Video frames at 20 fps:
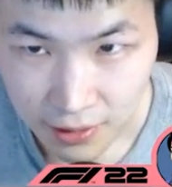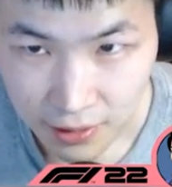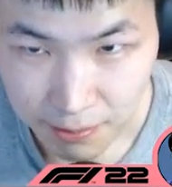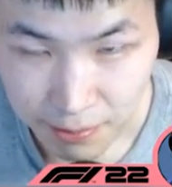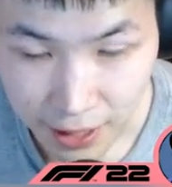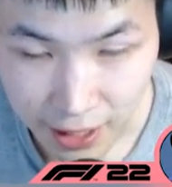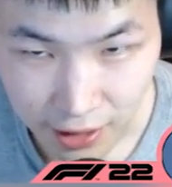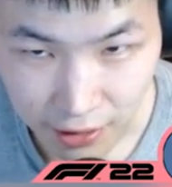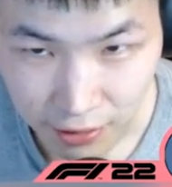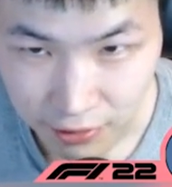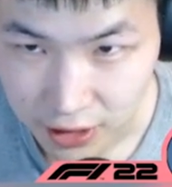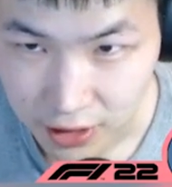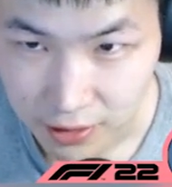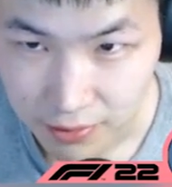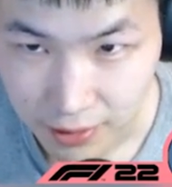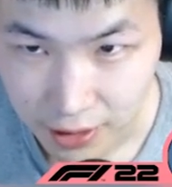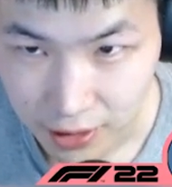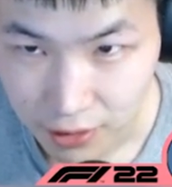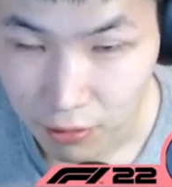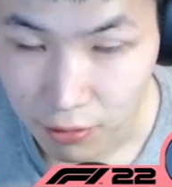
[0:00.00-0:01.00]

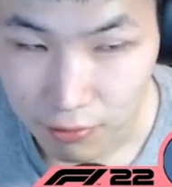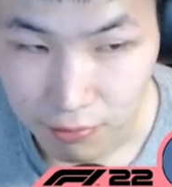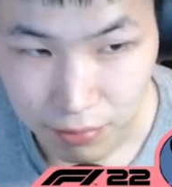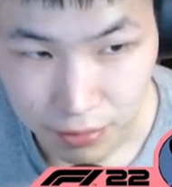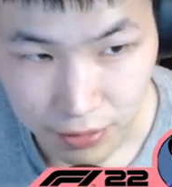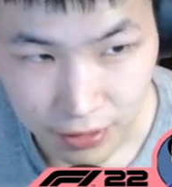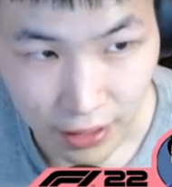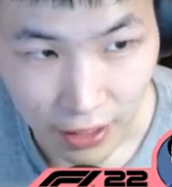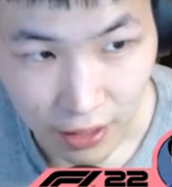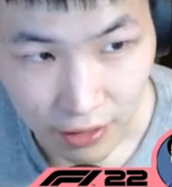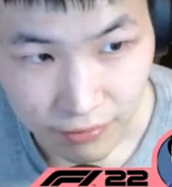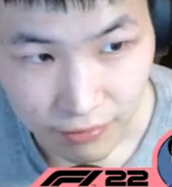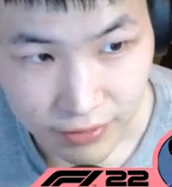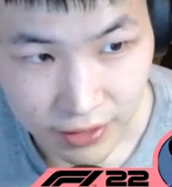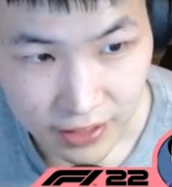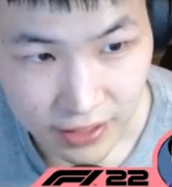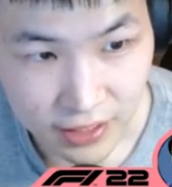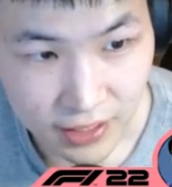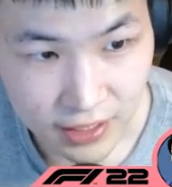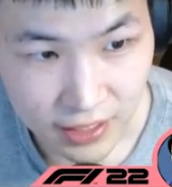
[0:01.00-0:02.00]
penultimate Grand Prix of
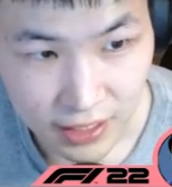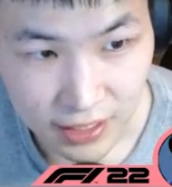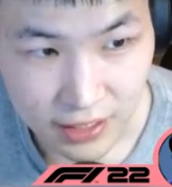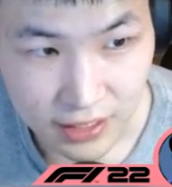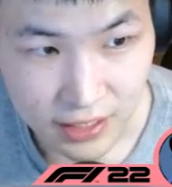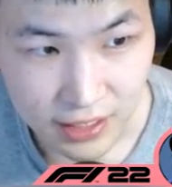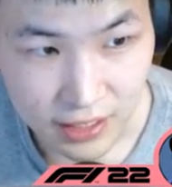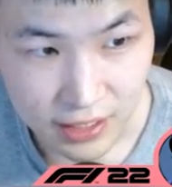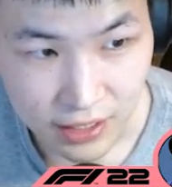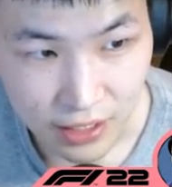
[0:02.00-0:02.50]
the season.